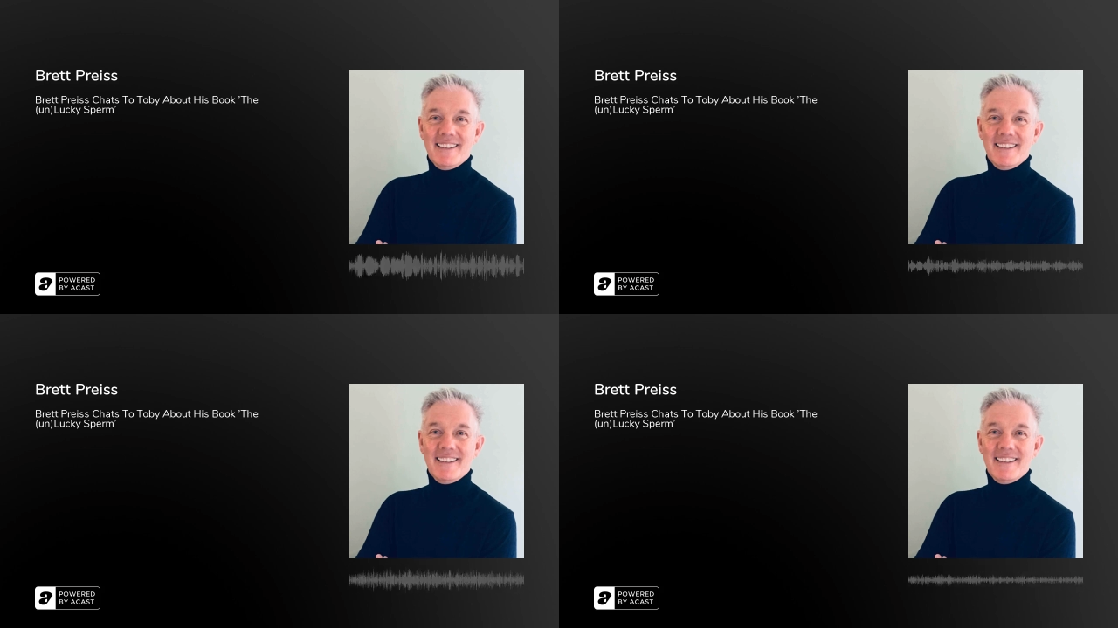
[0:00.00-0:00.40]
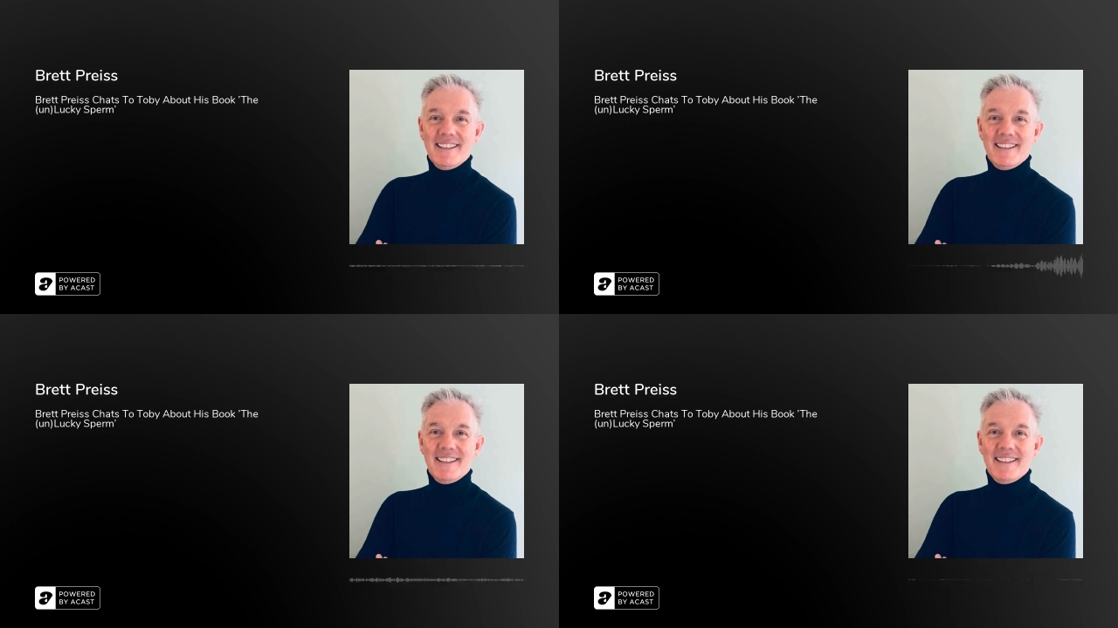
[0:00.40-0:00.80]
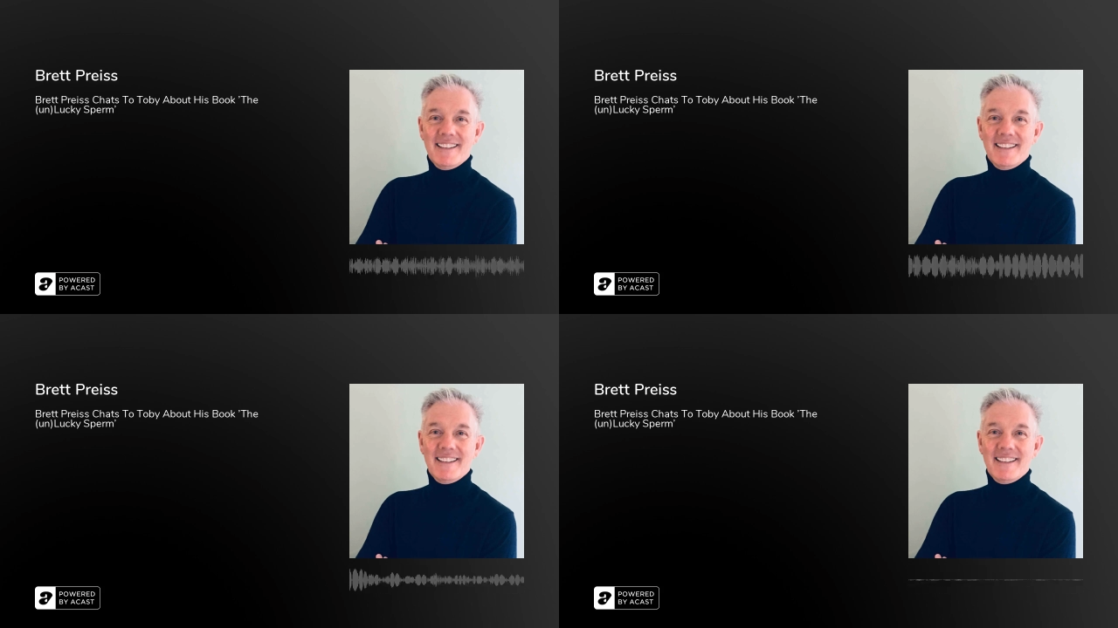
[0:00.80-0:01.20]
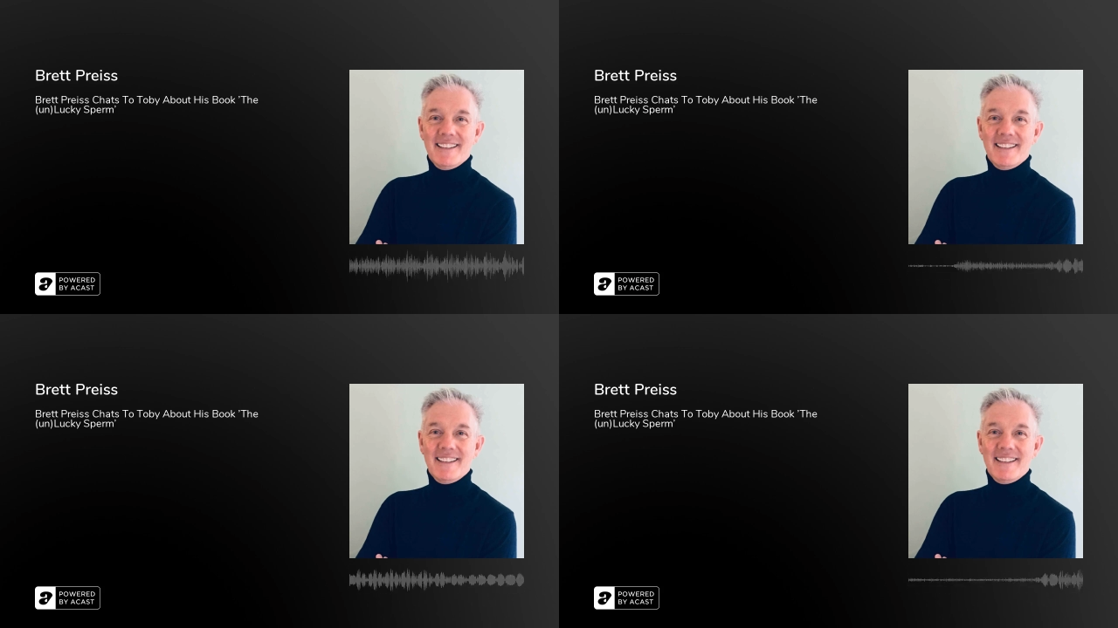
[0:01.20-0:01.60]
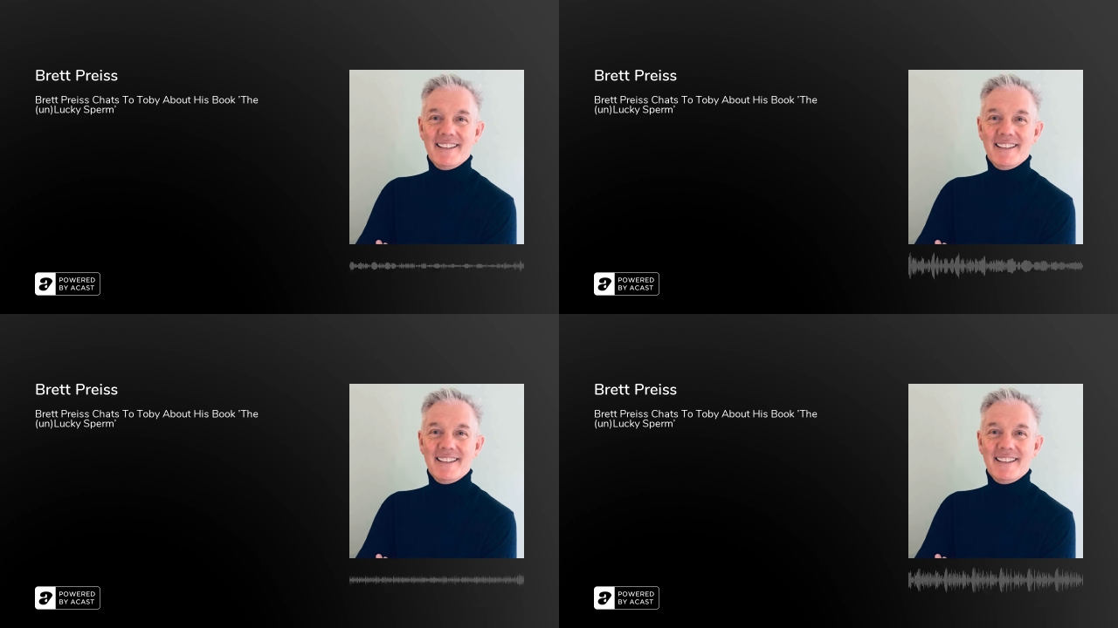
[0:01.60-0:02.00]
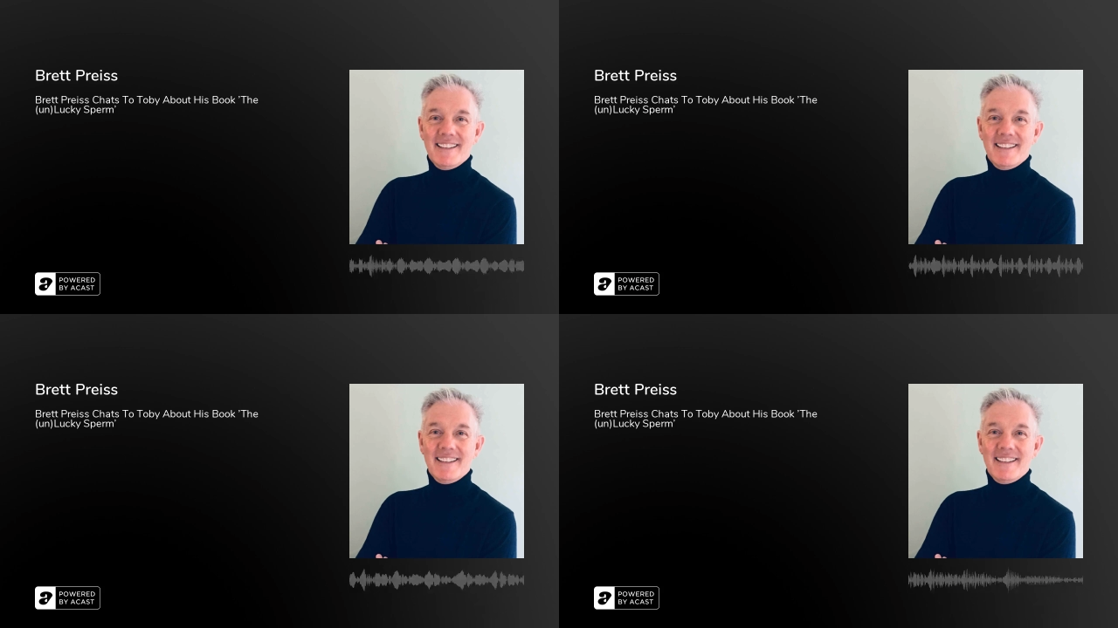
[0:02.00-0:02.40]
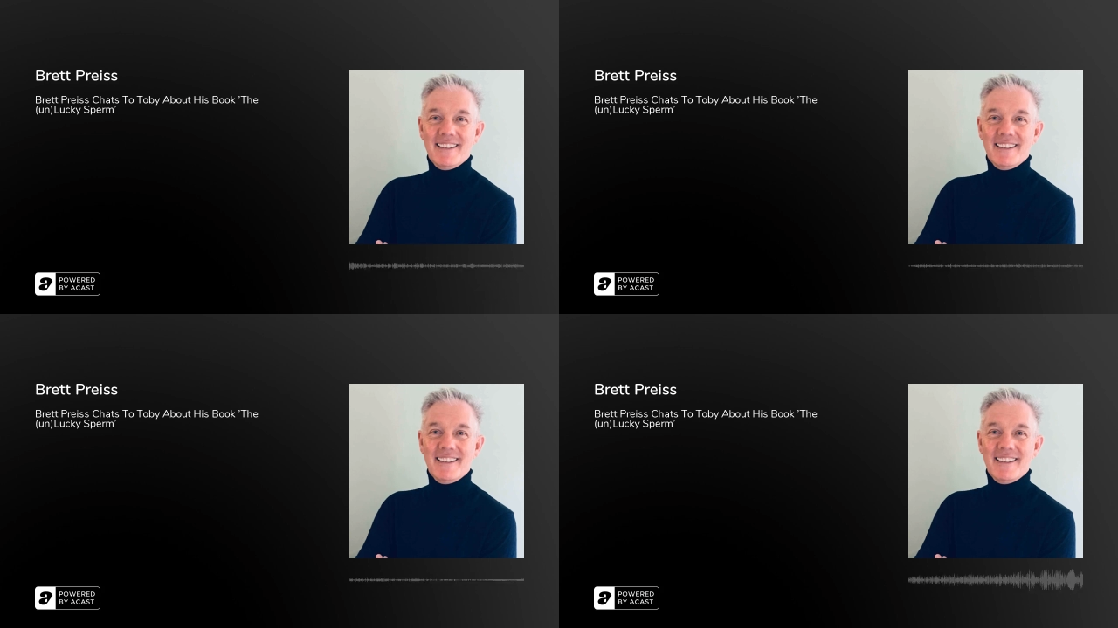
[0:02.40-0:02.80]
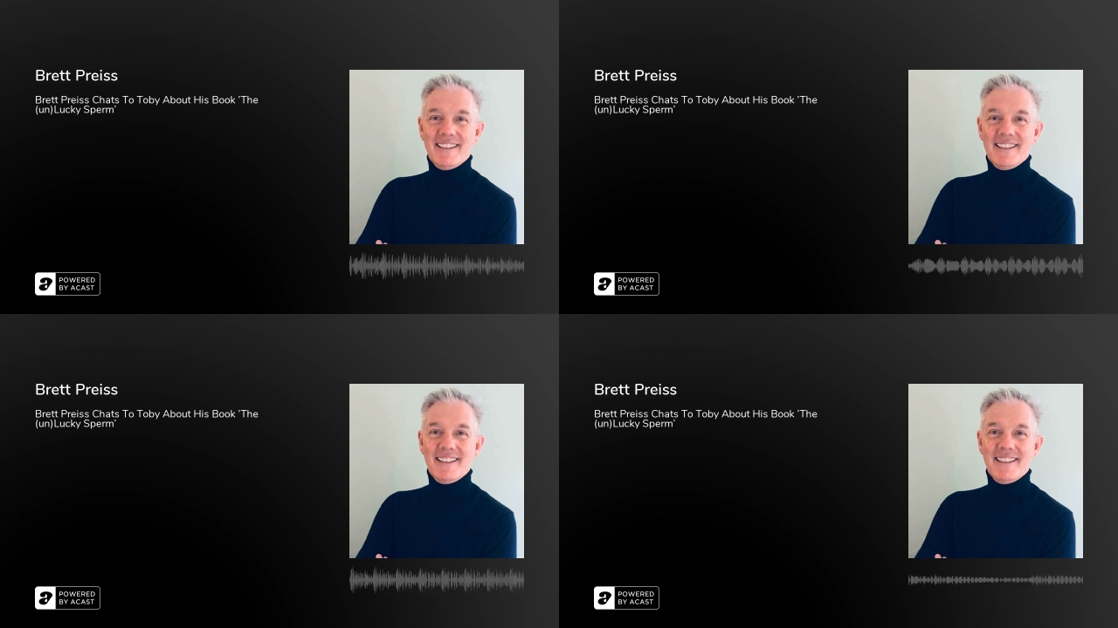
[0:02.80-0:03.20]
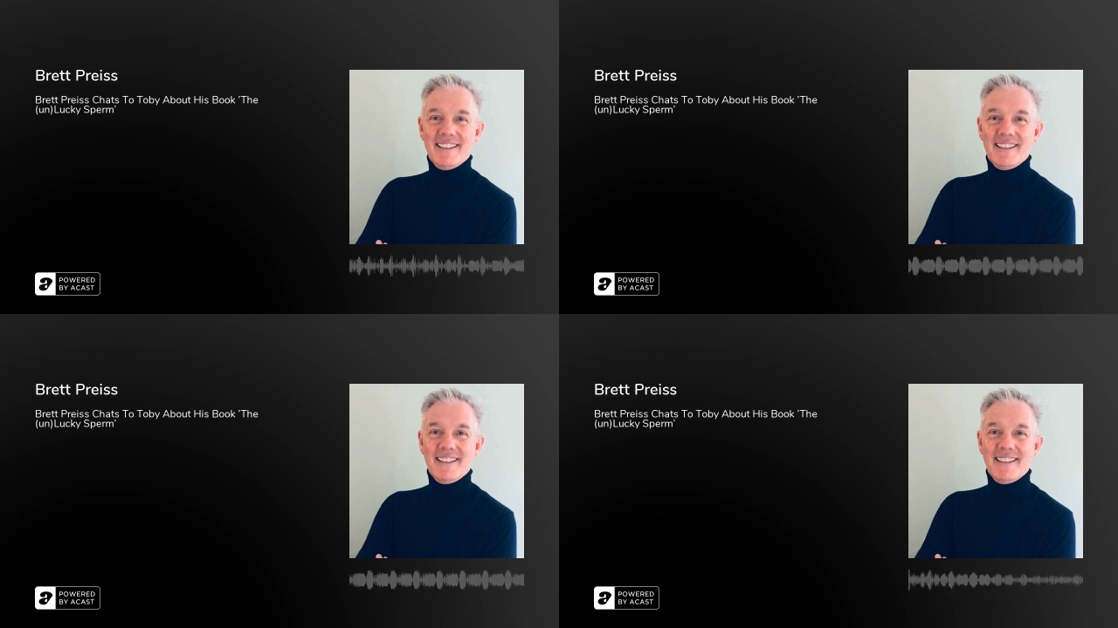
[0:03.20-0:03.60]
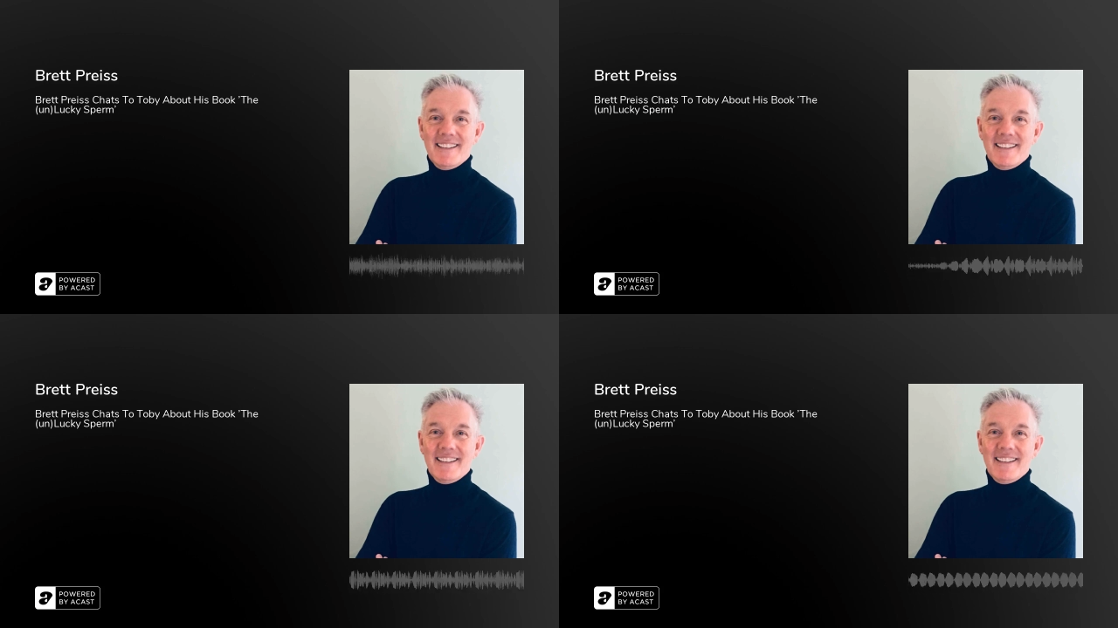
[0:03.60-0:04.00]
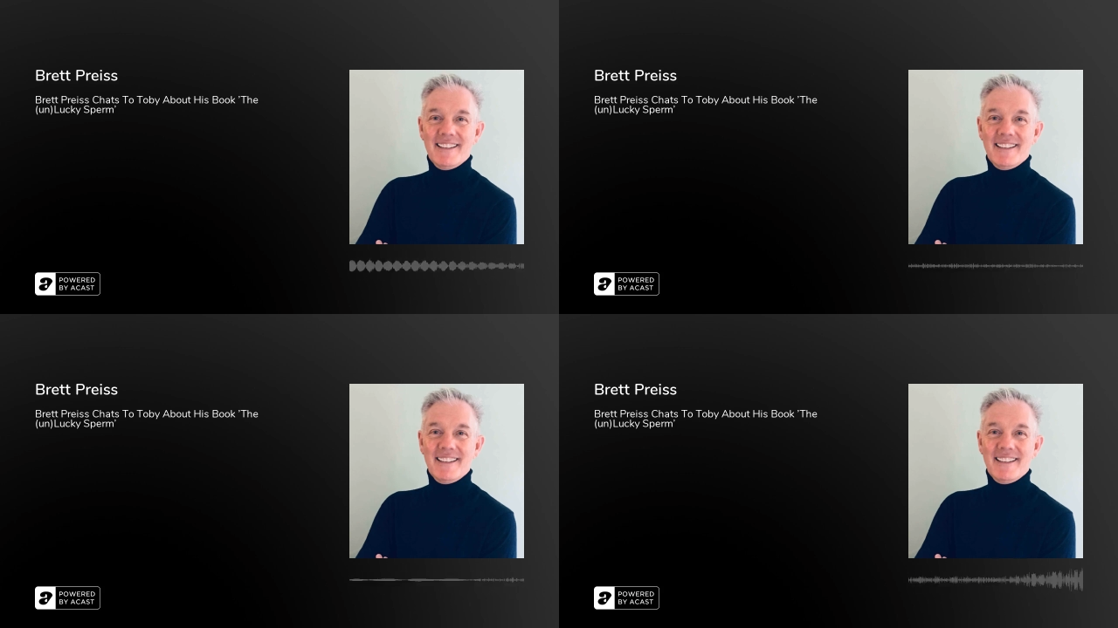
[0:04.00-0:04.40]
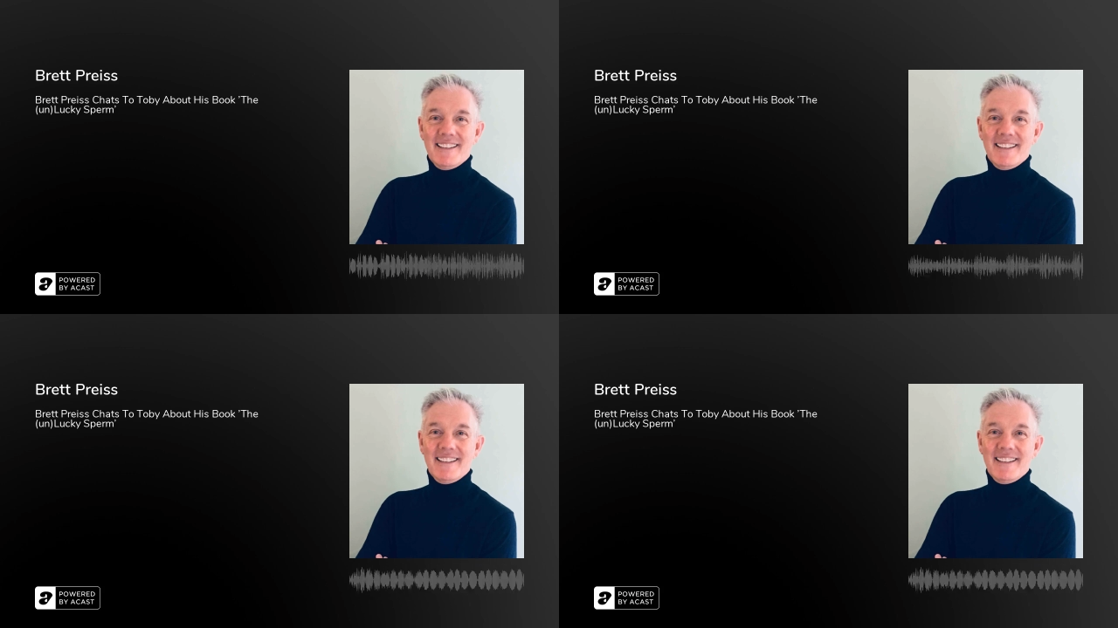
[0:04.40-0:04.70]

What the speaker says: (no lip movement)